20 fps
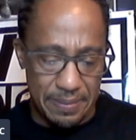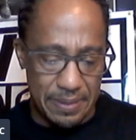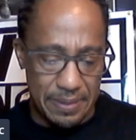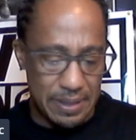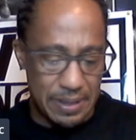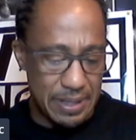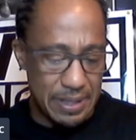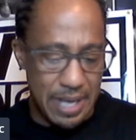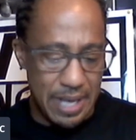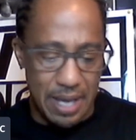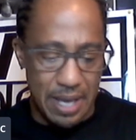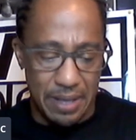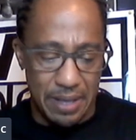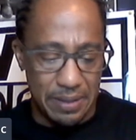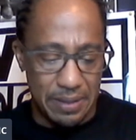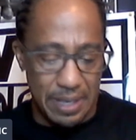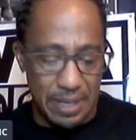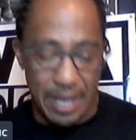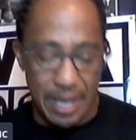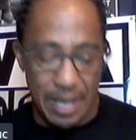Yeah,
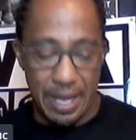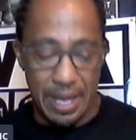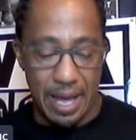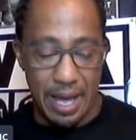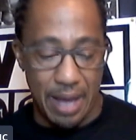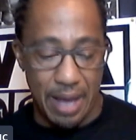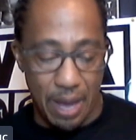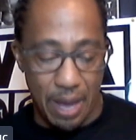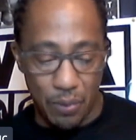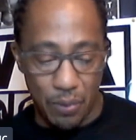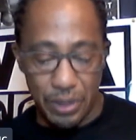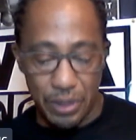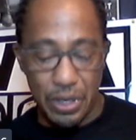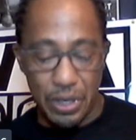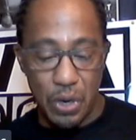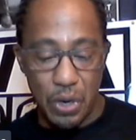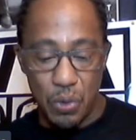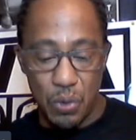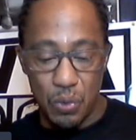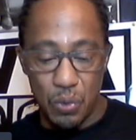I want to
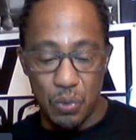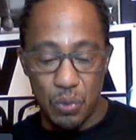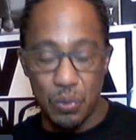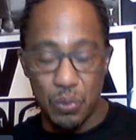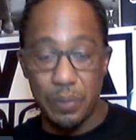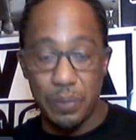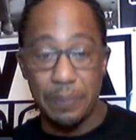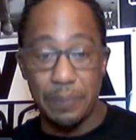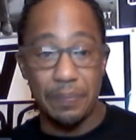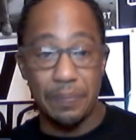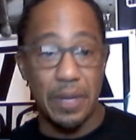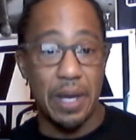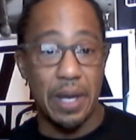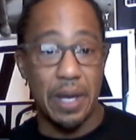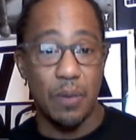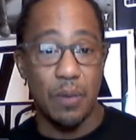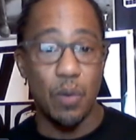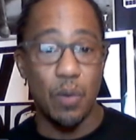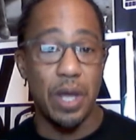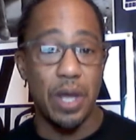know
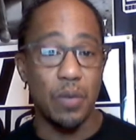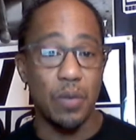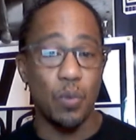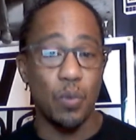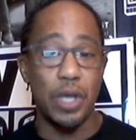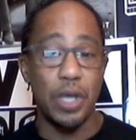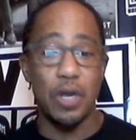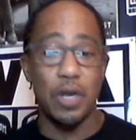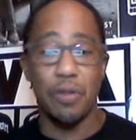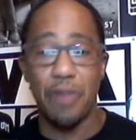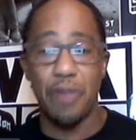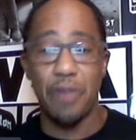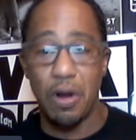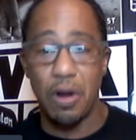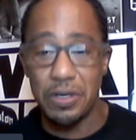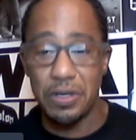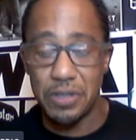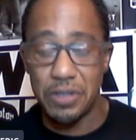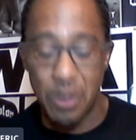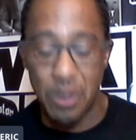what your
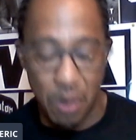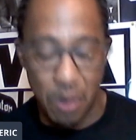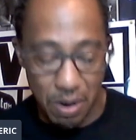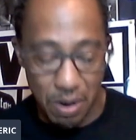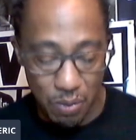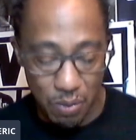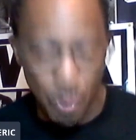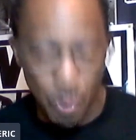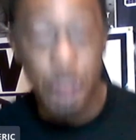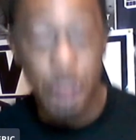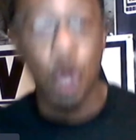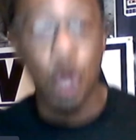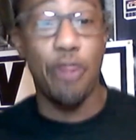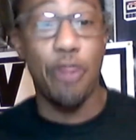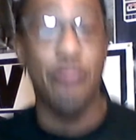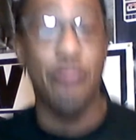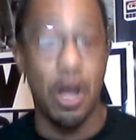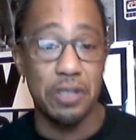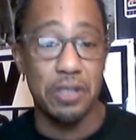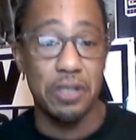thoughts are. What your
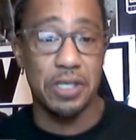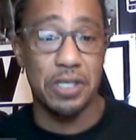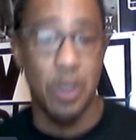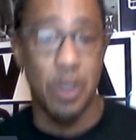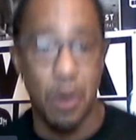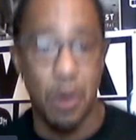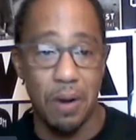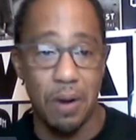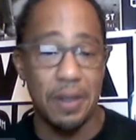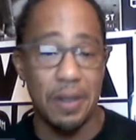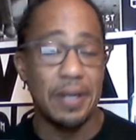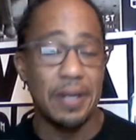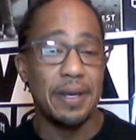thoughts are.